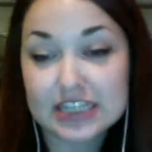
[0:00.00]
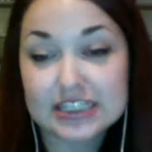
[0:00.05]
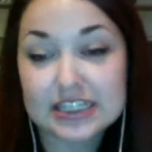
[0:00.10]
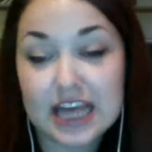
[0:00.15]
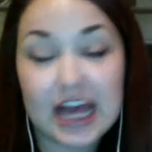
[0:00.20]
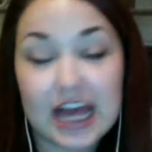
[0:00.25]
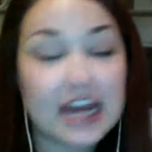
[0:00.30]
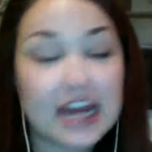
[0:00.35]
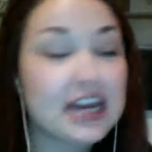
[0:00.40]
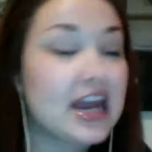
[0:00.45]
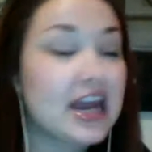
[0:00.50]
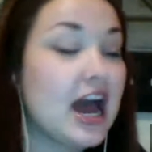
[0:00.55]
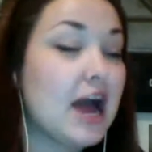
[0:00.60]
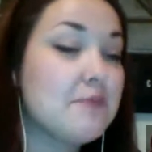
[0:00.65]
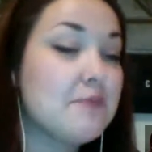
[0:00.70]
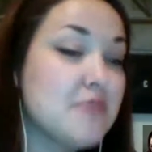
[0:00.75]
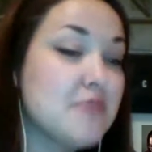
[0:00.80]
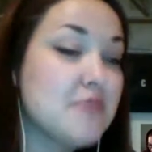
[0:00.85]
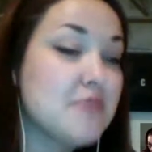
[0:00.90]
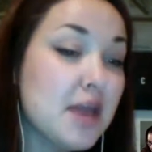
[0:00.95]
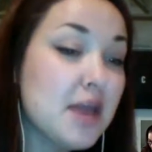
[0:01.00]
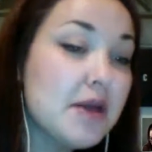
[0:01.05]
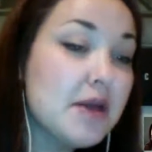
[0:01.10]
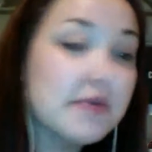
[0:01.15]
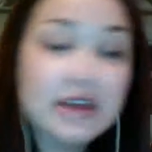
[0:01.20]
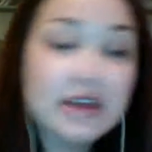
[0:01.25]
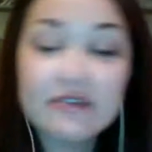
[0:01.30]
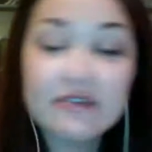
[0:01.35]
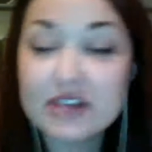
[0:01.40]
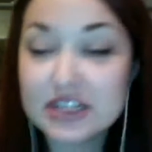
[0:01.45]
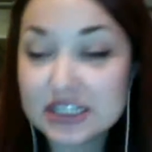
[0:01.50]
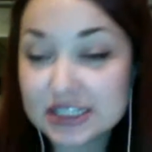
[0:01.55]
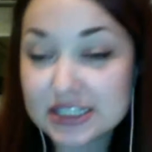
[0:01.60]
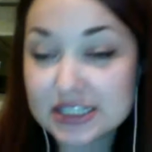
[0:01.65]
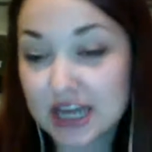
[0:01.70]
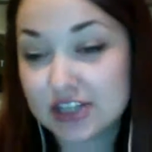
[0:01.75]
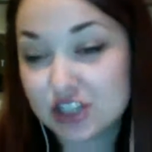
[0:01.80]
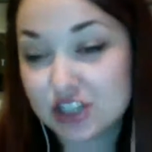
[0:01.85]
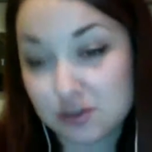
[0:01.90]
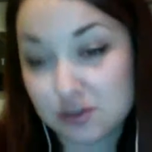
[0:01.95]
and maybe I'm giving this guy
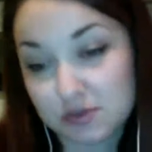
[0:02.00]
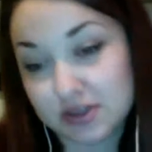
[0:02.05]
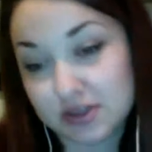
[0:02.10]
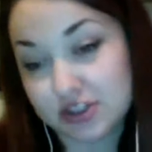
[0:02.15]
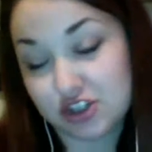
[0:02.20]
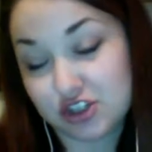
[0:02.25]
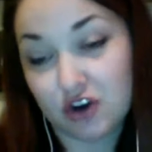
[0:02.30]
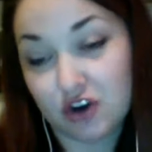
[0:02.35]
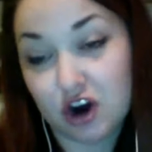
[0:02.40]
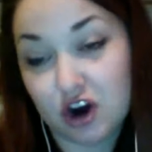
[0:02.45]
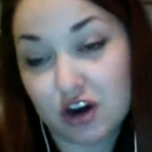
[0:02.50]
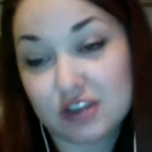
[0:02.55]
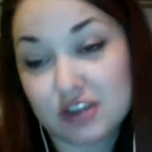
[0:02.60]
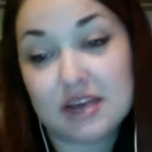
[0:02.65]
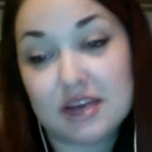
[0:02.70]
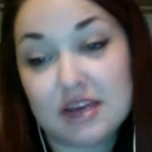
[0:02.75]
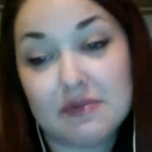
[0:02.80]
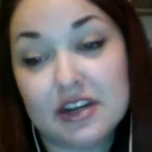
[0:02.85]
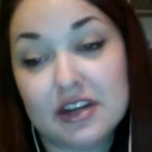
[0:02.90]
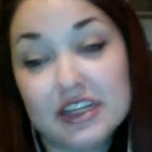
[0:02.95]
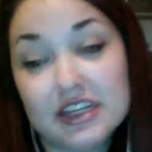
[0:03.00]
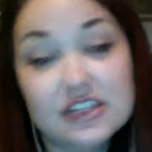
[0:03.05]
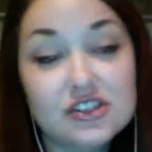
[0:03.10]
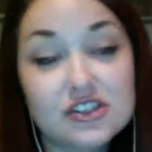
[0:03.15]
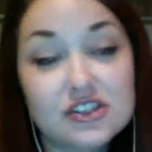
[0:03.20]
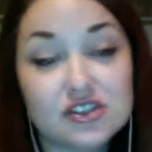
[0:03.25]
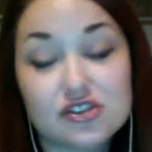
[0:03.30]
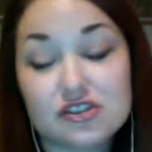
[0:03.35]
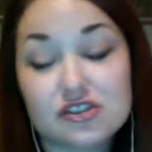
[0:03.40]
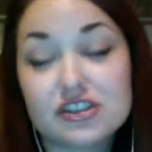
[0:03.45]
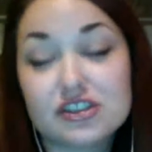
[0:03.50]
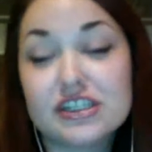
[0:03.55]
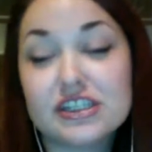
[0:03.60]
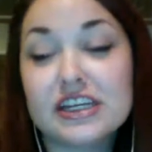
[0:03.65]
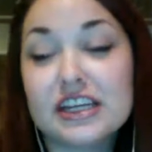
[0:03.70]
too much of a hard time on his injury